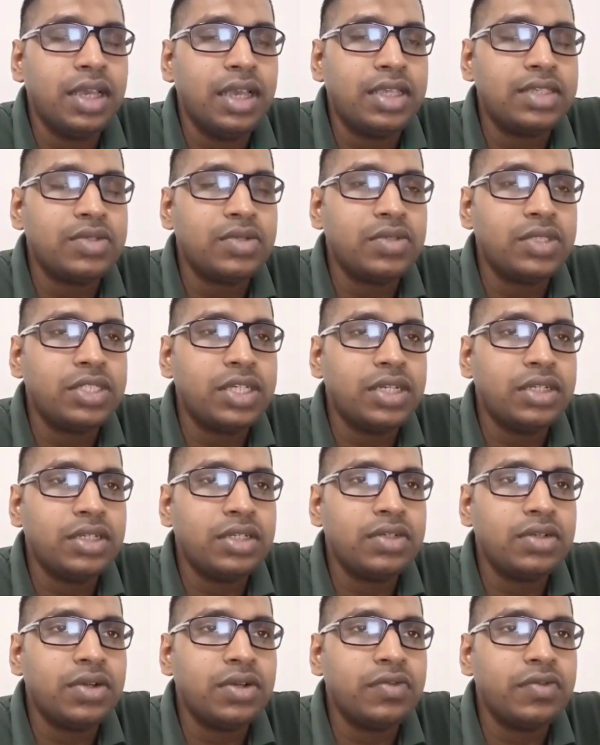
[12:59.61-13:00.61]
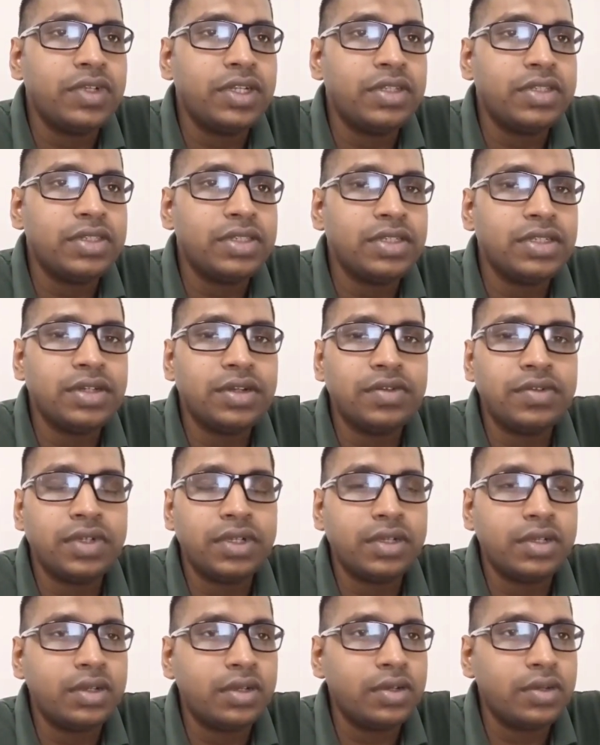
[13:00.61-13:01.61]
associated confidence
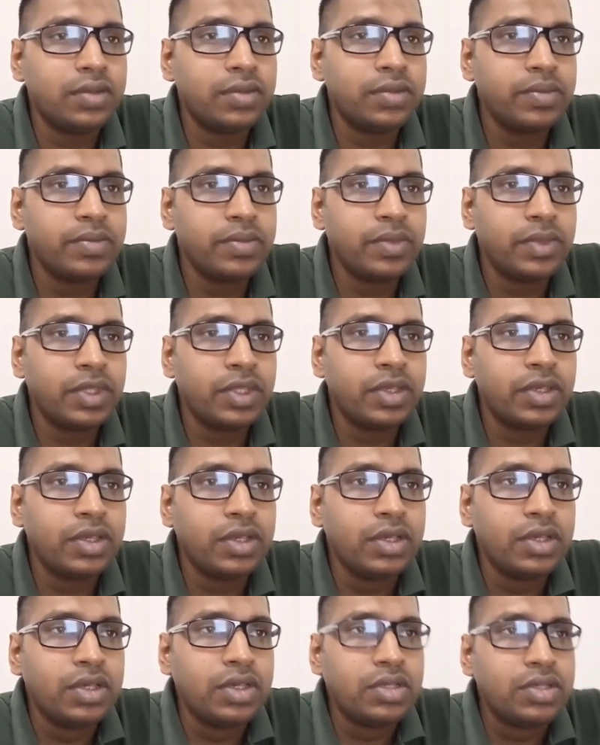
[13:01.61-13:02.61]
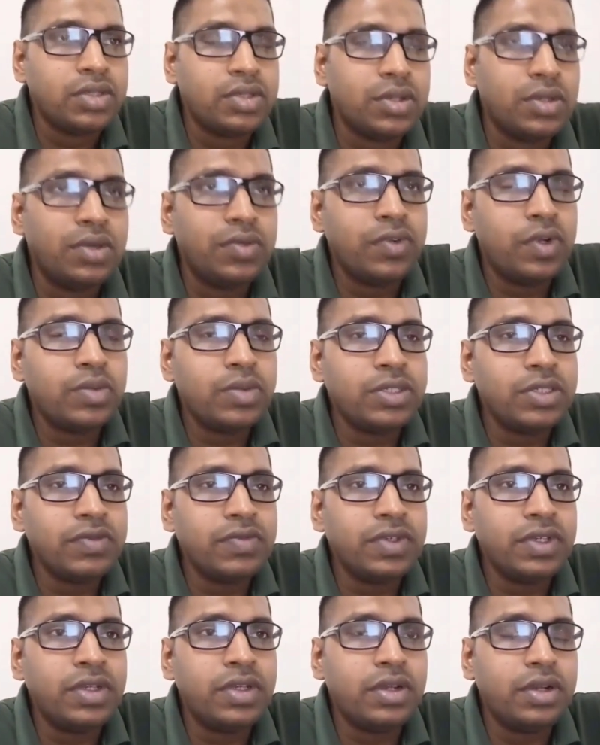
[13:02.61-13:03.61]
interval. So from this
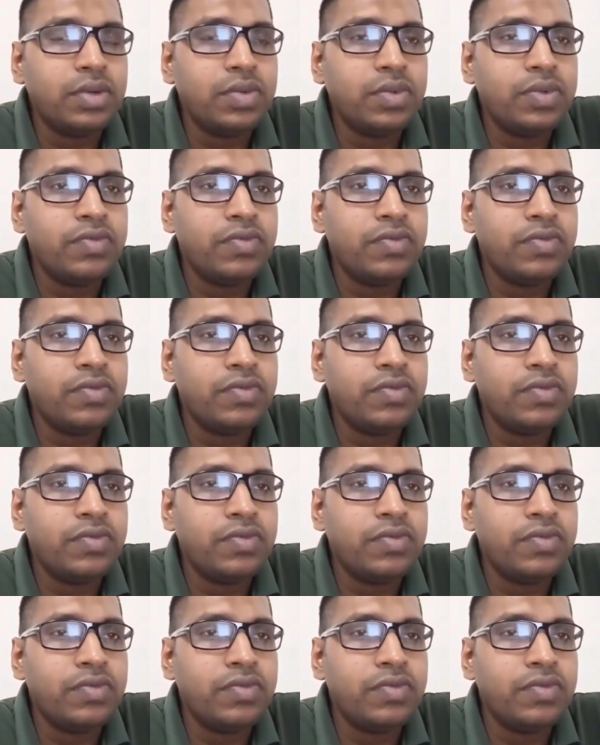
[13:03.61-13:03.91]
figure